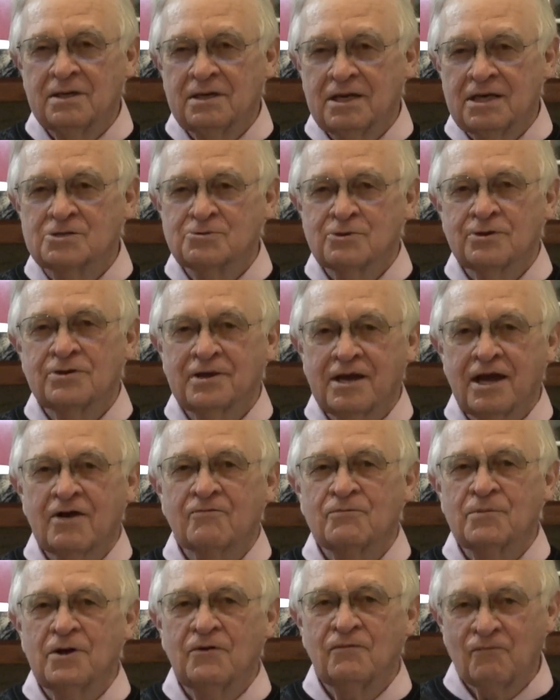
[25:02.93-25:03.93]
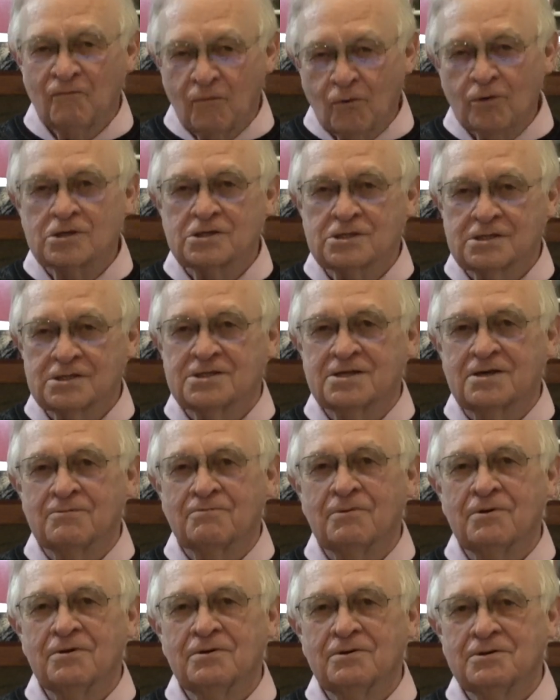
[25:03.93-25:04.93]
is where the government forces them
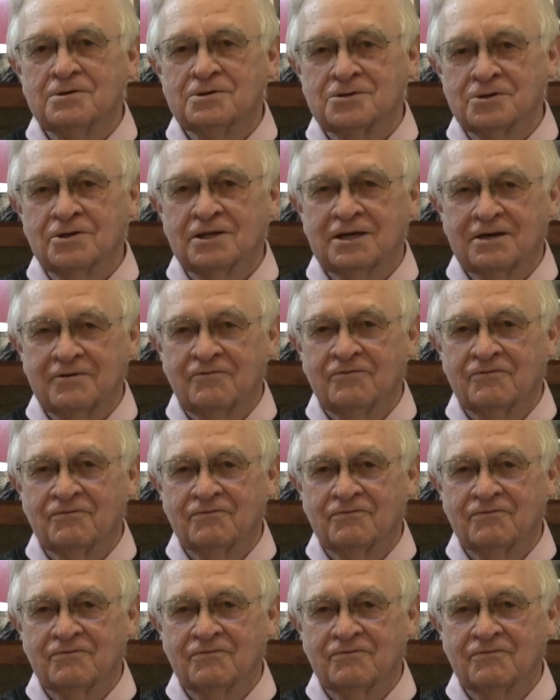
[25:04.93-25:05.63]
to live.